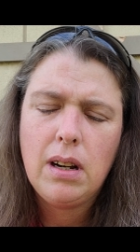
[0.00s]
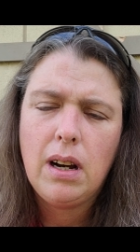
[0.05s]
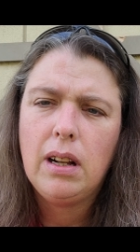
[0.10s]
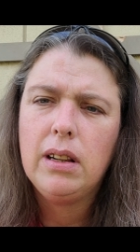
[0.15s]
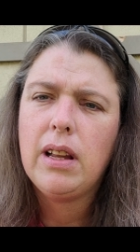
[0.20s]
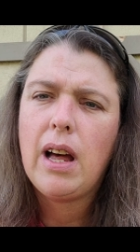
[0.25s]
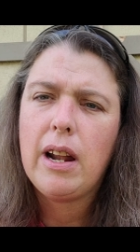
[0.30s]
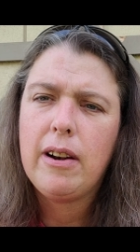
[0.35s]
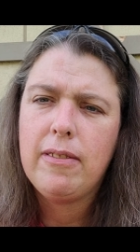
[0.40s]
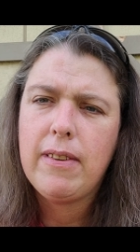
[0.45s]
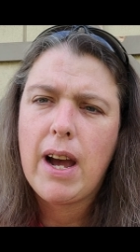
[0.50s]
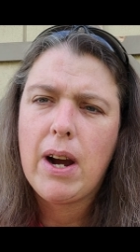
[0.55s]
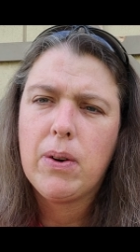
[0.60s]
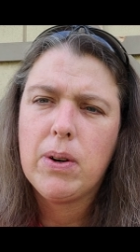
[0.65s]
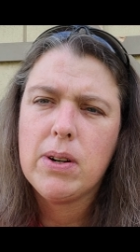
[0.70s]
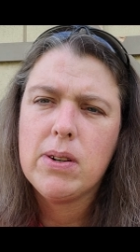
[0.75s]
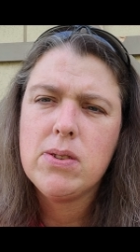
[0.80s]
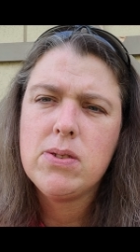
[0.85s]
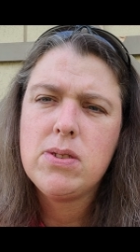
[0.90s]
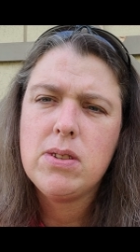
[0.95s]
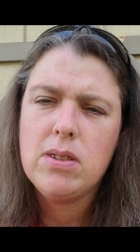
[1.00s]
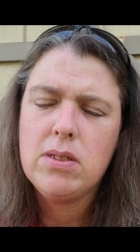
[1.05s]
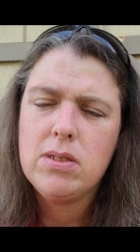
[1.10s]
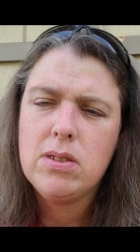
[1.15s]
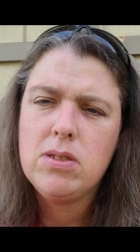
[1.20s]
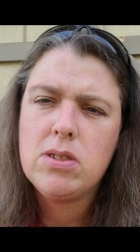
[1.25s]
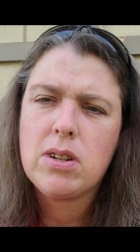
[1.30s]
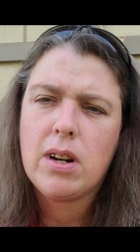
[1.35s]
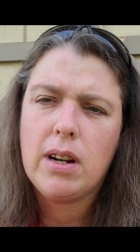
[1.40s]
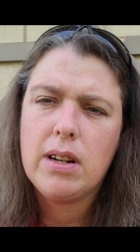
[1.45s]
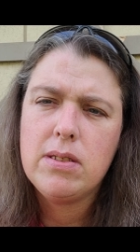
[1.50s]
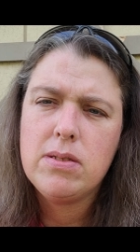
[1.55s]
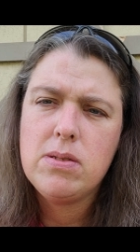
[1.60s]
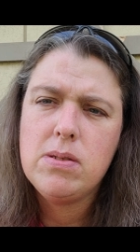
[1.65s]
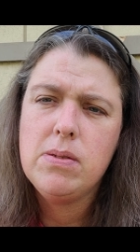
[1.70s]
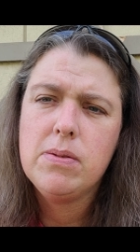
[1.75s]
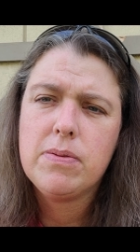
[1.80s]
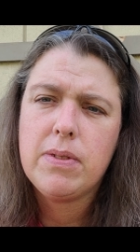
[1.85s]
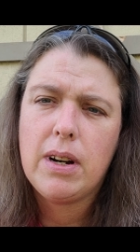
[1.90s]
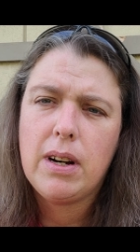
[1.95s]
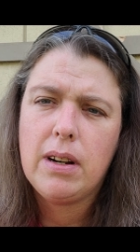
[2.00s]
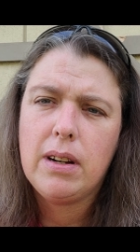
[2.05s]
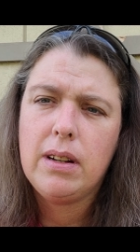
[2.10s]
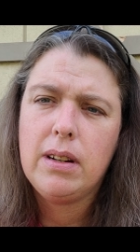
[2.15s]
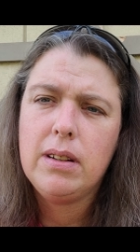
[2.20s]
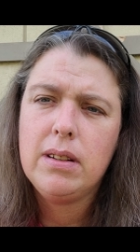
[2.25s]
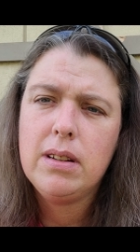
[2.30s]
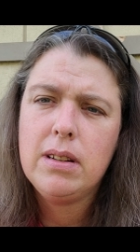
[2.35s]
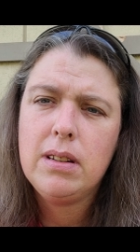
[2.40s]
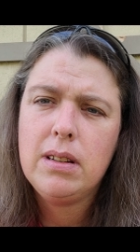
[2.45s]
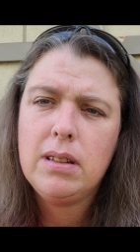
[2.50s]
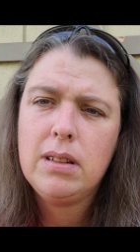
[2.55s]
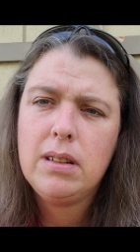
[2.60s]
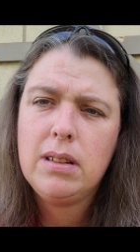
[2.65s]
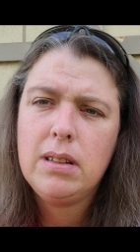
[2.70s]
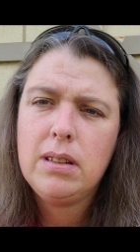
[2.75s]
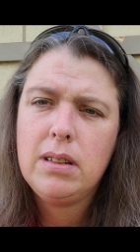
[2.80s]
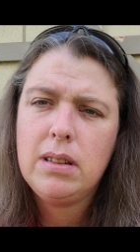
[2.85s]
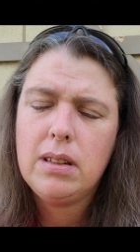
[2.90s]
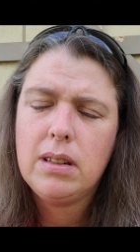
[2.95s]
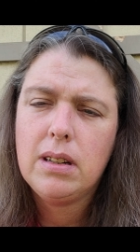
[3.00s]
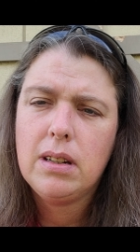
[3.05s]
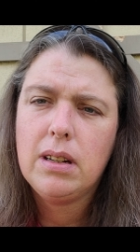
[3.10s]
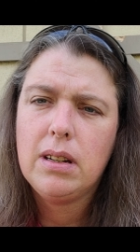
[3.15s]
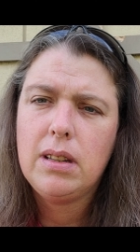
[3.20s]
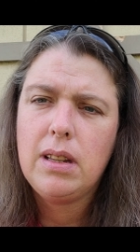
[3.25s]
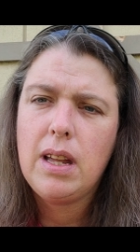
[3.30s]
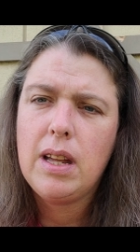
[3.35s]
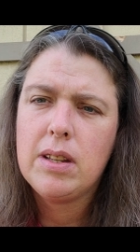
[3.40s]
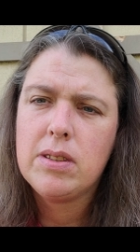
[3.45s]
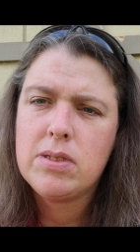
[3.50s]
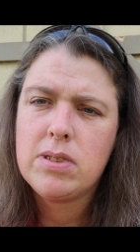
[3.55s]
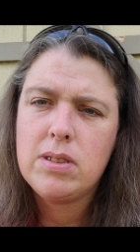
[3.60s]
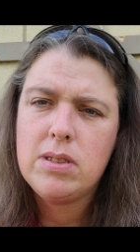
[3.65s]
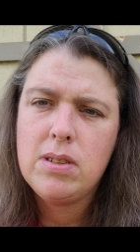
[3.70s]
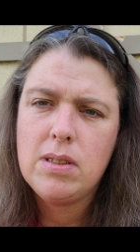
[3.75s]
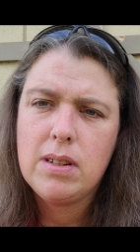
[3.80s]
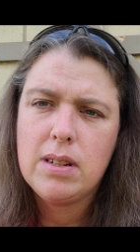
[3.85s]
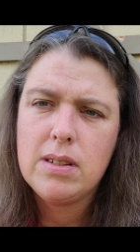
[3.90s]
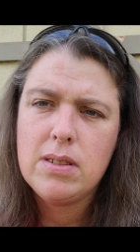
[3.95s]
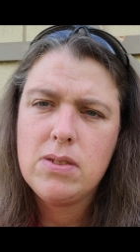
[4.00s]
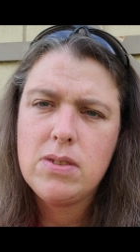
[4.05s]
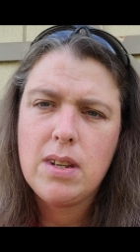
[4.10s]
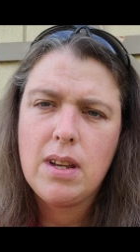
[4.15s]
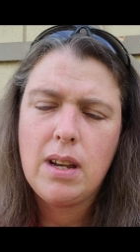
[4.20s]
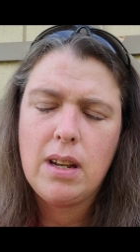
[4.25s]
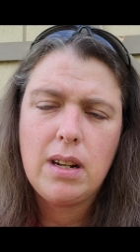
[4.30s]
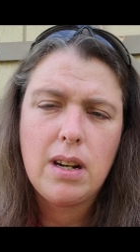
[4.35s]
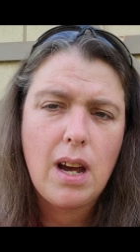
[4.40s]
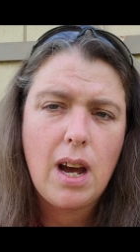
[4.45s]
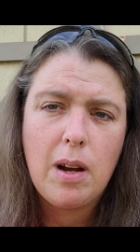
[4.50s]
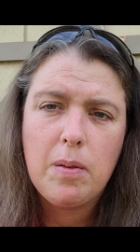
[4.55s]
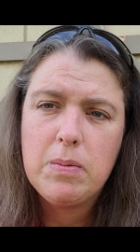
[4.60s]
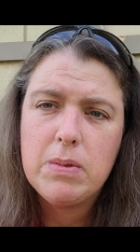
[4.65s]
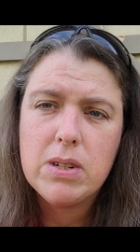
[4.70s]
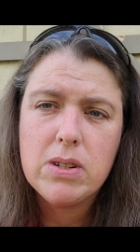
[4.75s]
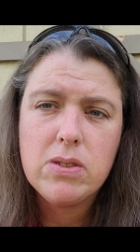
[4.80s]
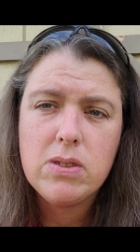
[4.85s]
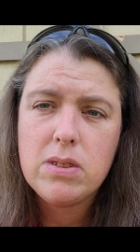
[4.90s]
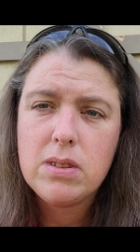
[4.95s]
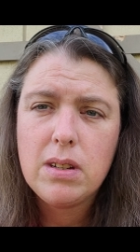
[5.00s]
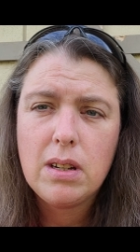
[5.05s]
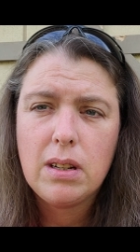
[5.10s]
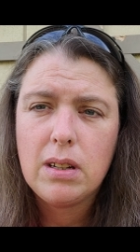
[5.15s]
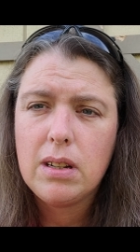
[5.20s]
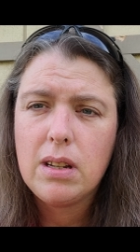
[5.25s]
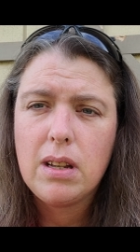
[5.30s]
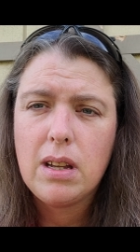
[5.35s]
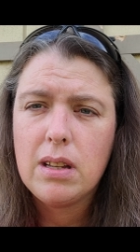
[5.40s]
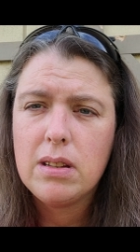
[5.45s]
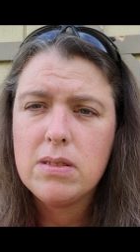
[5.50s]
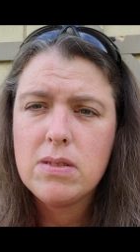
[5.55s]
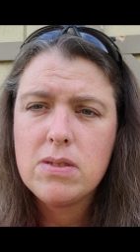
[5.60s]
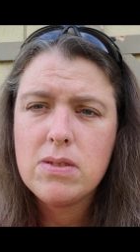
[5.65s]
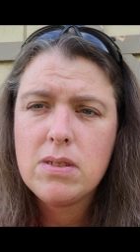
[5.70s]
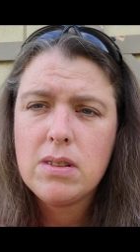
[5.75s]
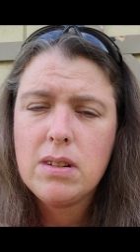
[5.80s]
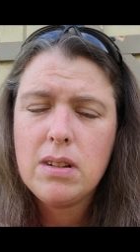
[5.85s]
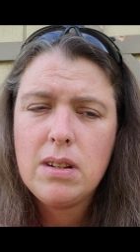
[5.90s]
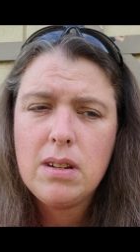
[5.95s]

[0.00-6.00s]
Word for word: a lot of hours into trying to find uh, the answer to this and I'm just it's